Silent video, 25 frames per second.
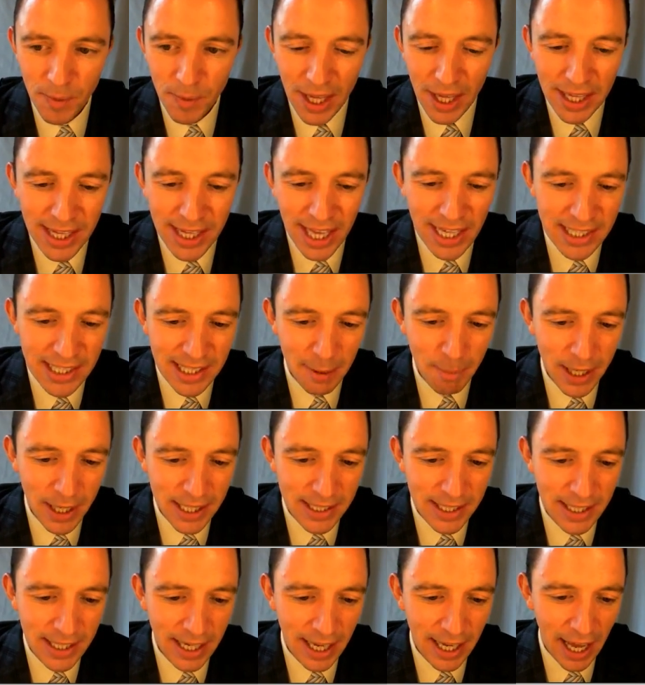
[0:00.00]
That is a
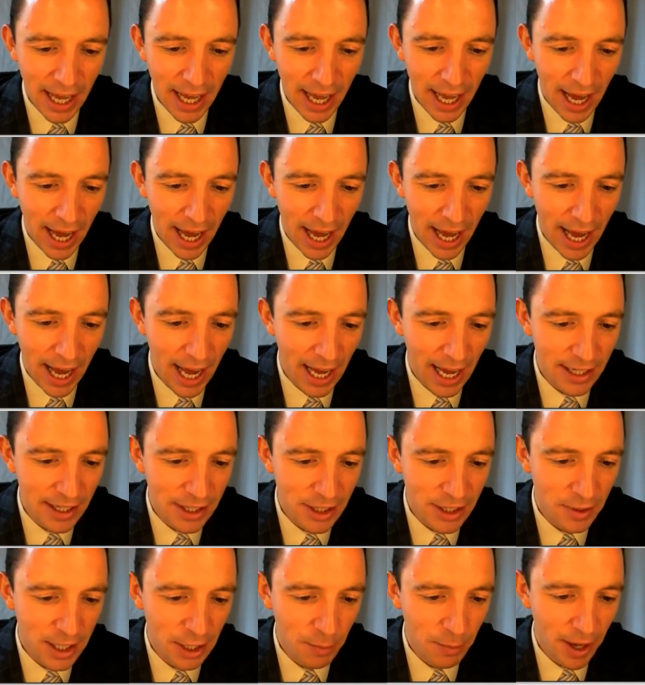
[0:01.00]
pity, and I
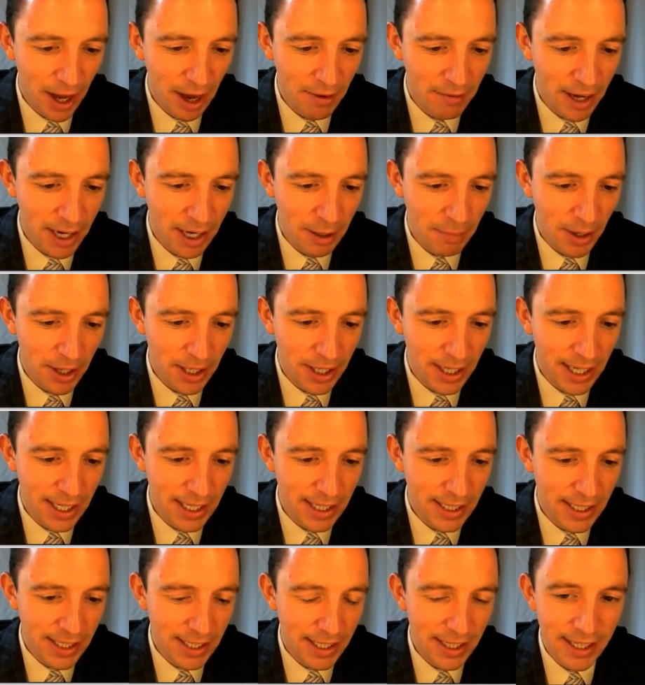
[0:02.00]
don't think we have anybody
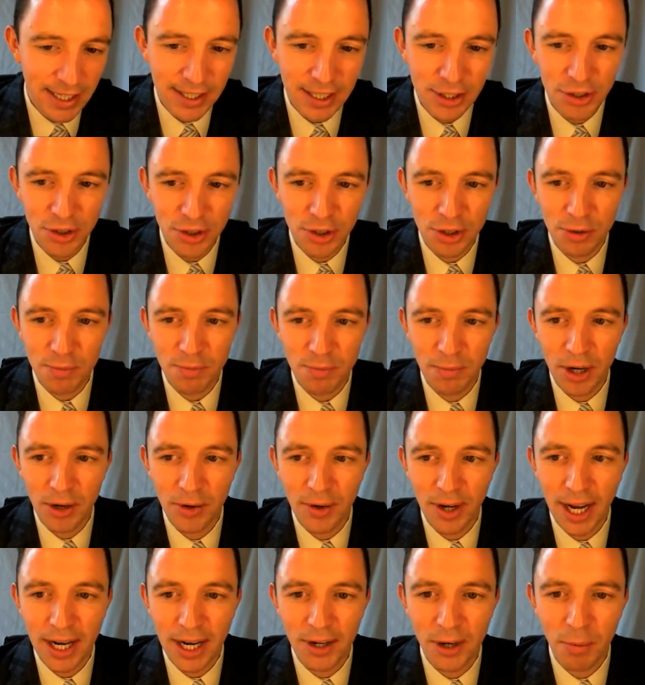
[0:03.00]
in the in the Zoom.
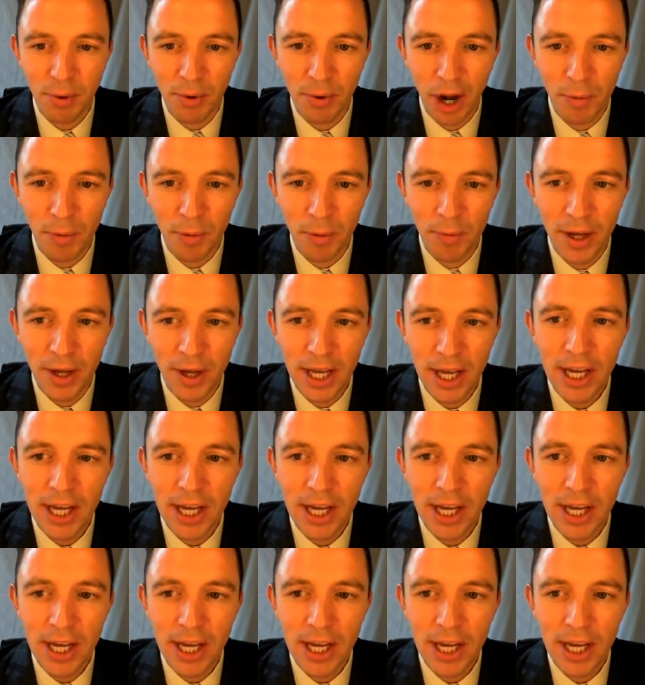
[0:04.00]
Okay, no problem.